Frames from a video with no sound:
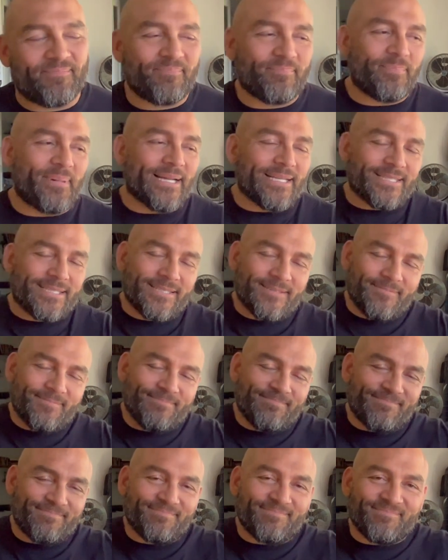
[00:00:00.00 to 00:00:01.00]
But
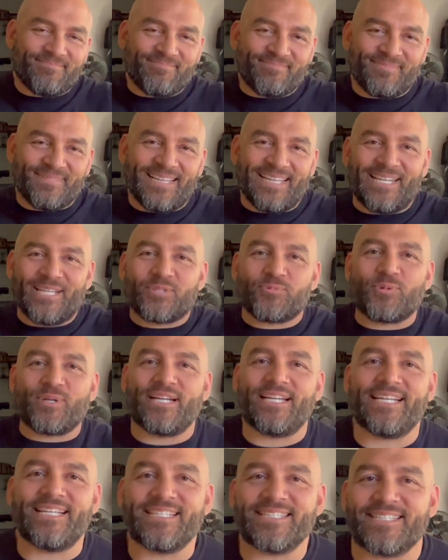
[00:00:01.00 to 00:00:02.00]
it is what it
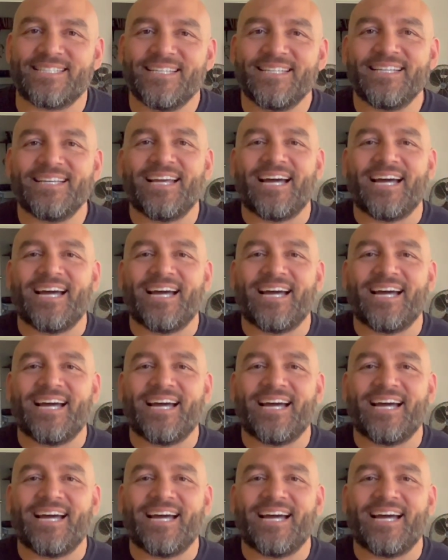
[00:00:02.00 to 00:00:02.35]
is.